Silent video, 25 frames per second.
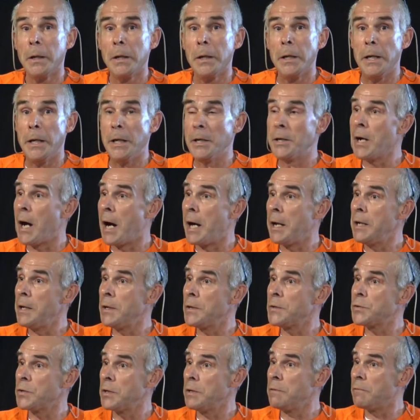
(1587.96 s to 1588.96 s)
He got
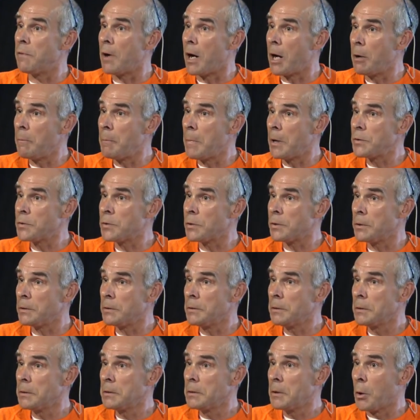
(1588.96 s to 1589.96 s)
his environmental
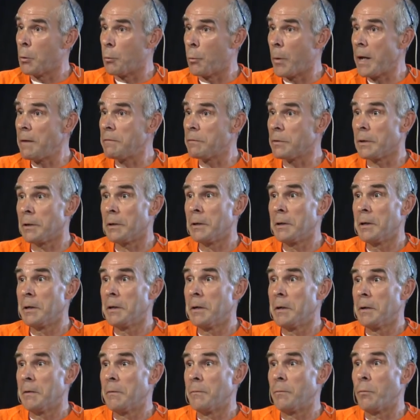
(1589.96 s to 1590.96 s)
waiver
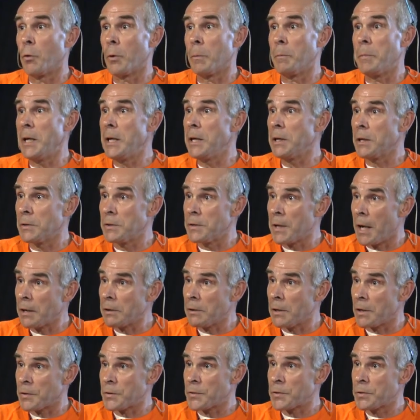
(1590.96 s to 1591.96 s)
for being in
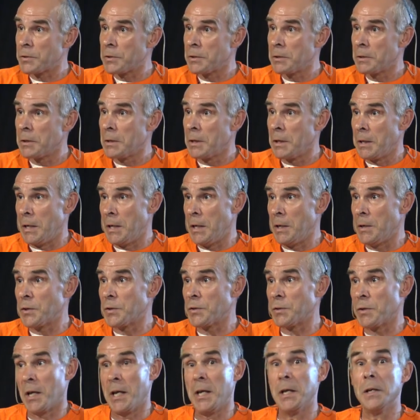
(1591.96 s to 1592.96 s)
Douglas. He
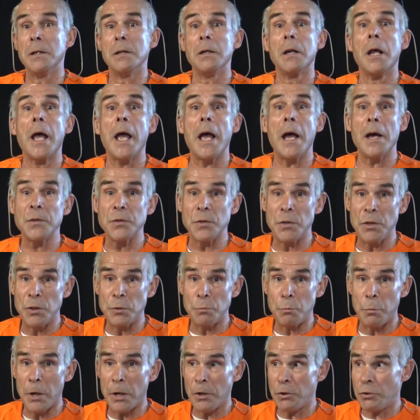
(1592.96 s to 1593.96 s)
is in Estes
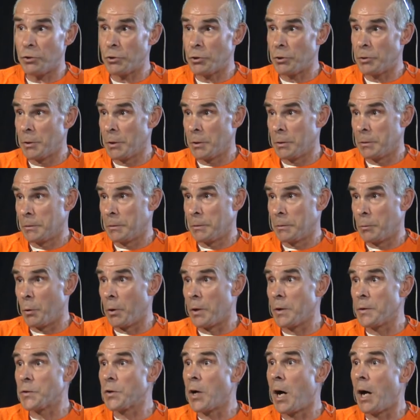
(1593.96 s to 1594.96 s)
Bridge, where
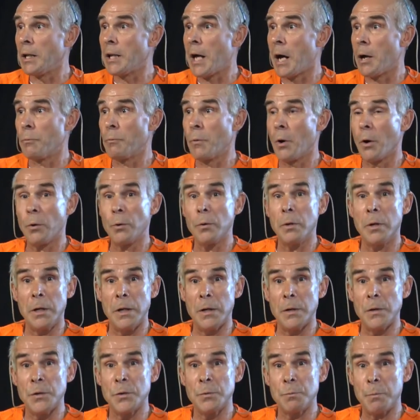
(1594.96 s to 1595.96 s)
his haul-out road
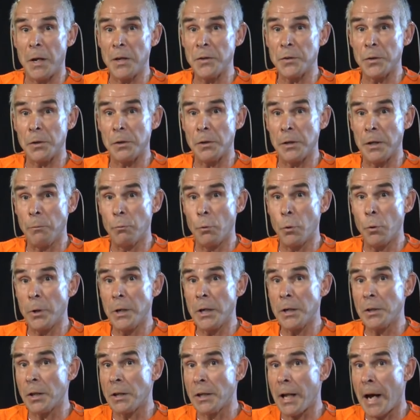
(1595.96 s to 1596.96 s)
is basically
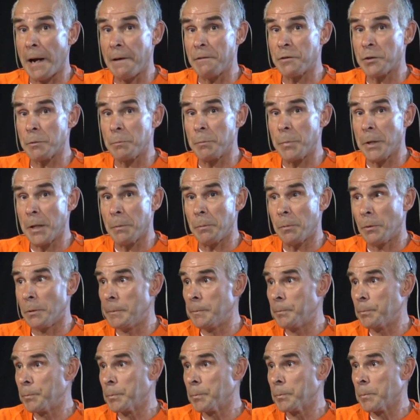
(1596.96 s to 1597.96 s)
ruining the lives of
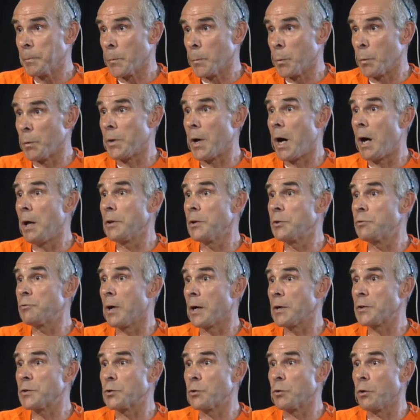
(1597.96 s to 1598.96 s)
people with all the
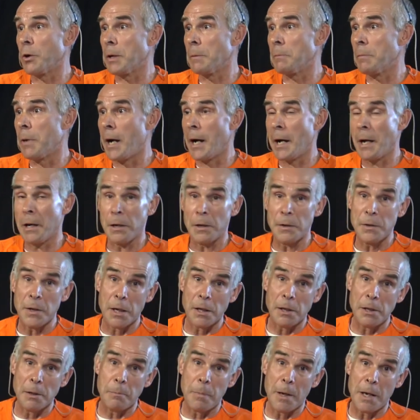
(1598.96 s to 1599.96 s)
trucks going by on a
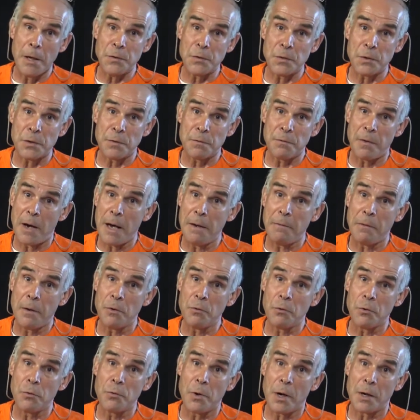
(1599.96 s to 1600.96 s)
daily basis,
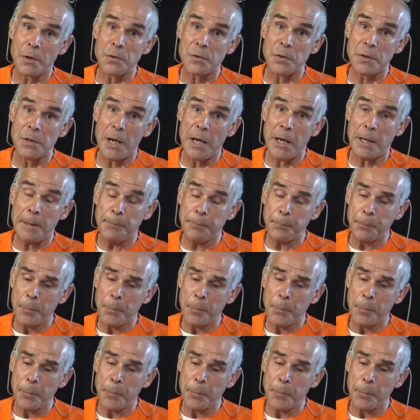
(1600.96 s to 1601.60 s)
500 trucks a day.